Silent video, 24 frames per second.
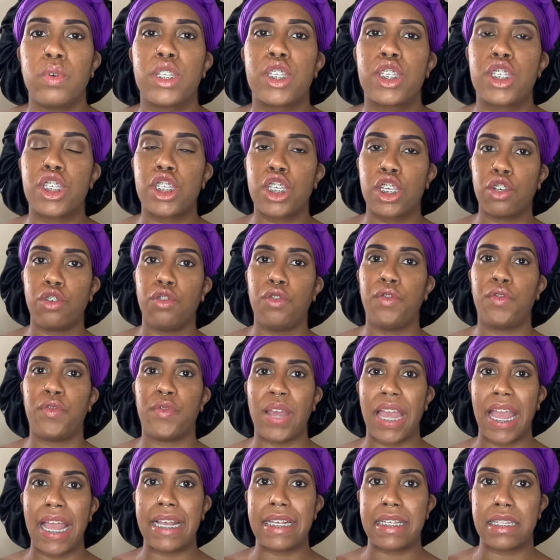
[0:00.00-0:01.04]
too
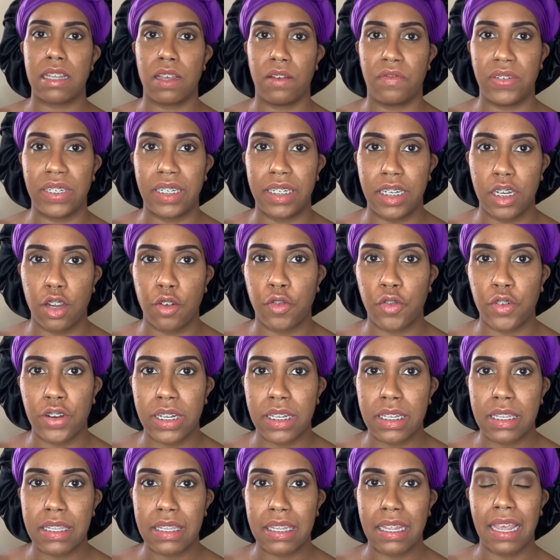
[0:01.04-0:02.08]
vast of a difference,
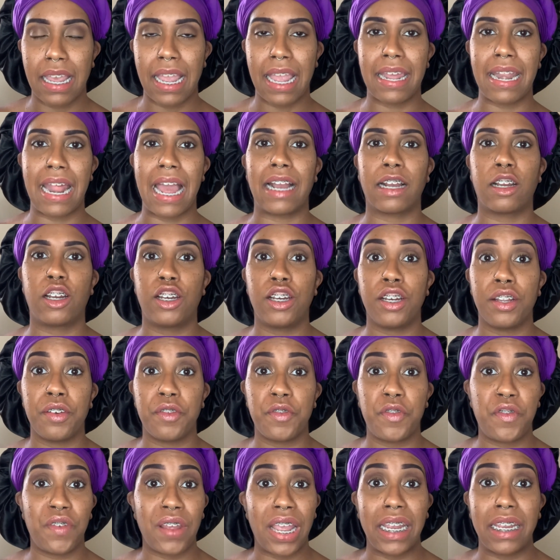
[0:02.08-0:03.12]
and I couldn't
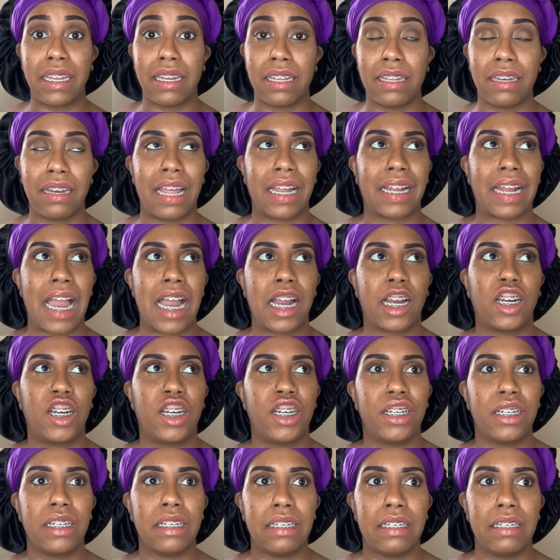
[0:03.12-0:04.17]
fade it. Like, I
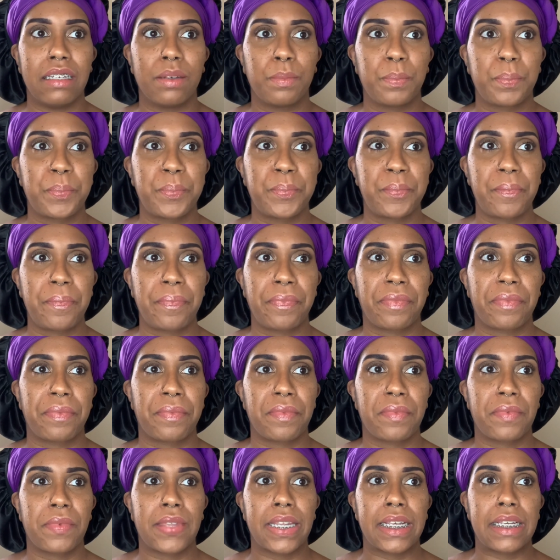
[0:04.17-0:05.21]
couldn't
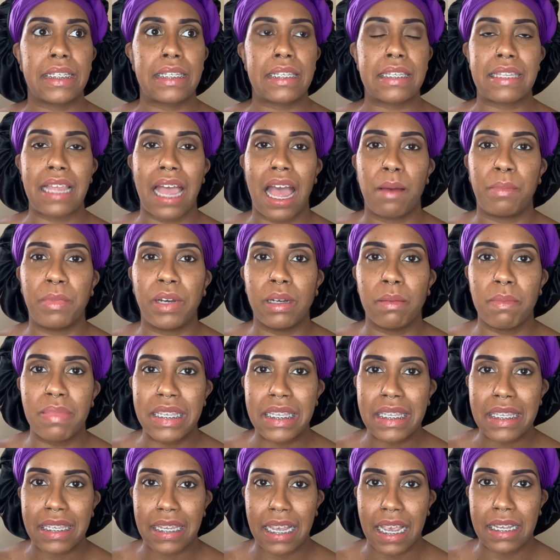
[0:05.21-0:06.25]
stop
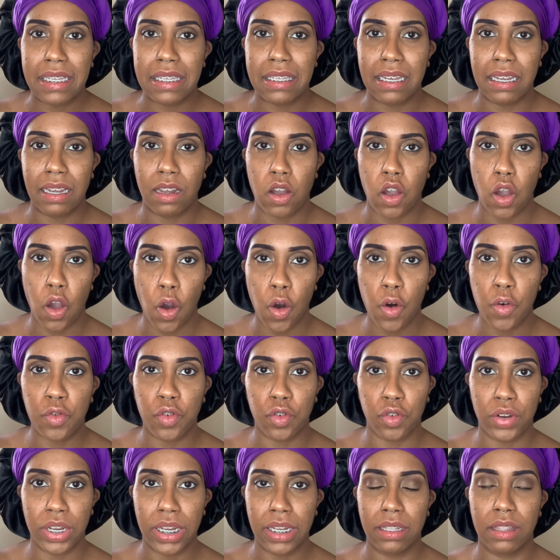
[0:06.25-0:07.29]
obsessing over
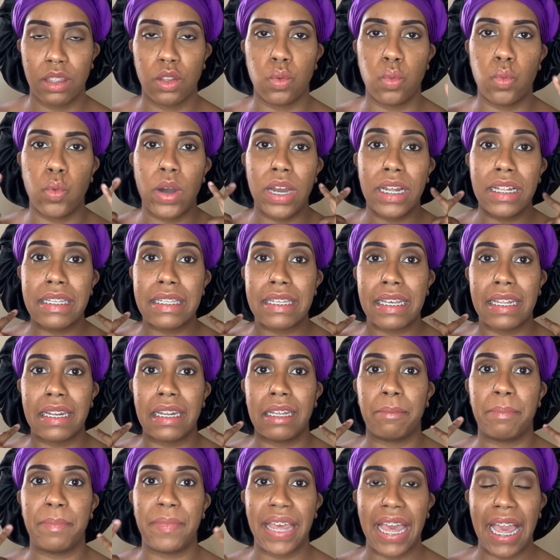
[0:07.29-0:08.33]
it. The ones in the
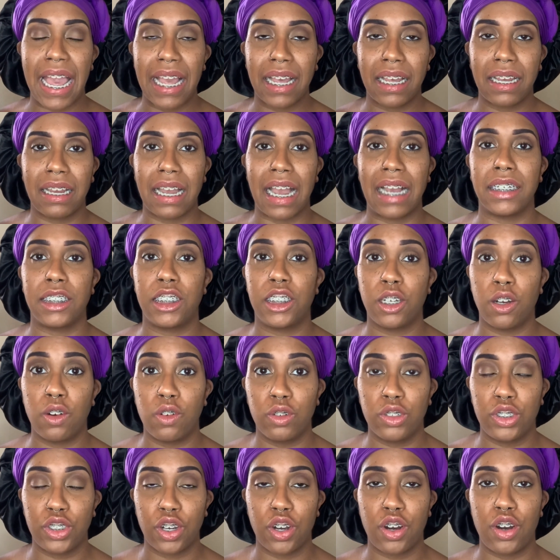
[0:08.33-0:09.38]
back, I showed
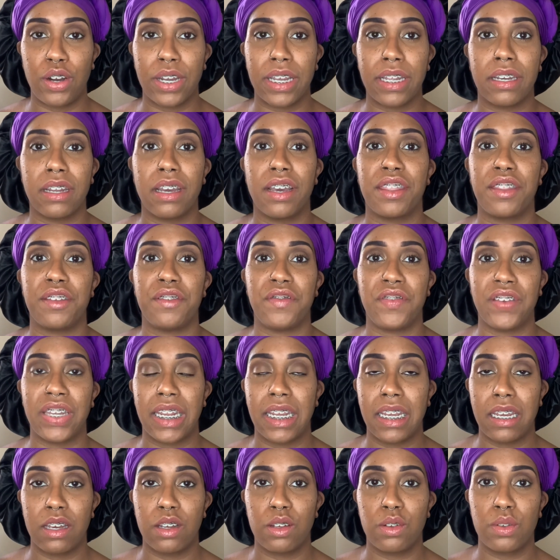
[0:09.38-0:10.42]
y'all in other
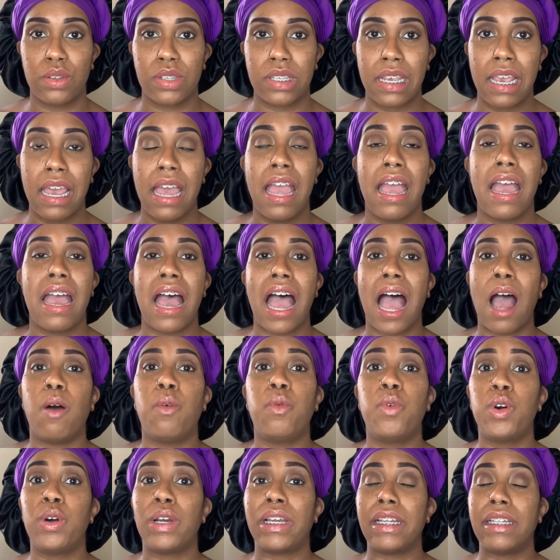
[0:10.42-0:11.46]
videos. I
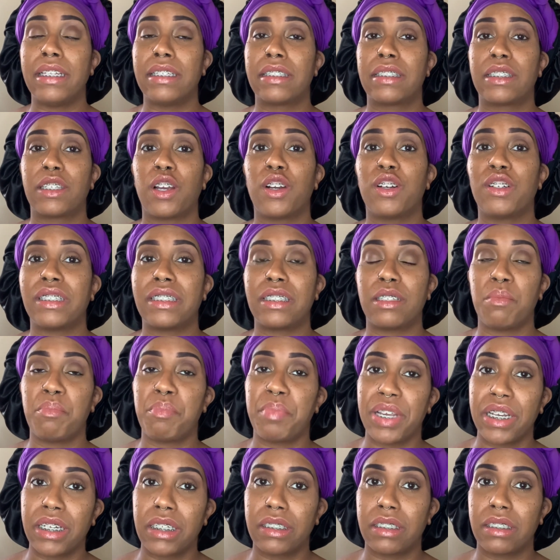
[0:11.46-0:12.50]
will insert some
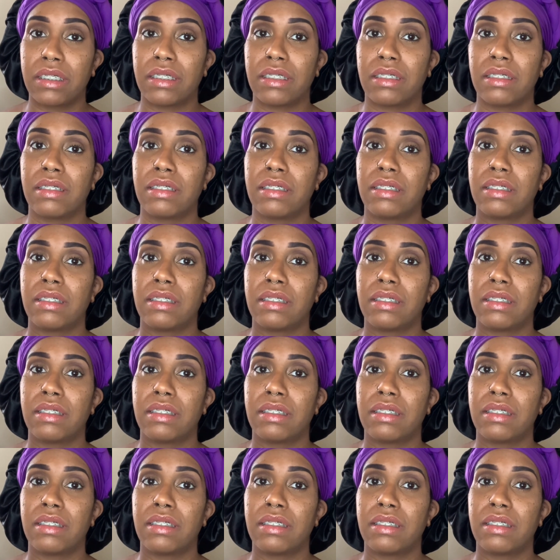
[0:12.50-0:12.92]
pictures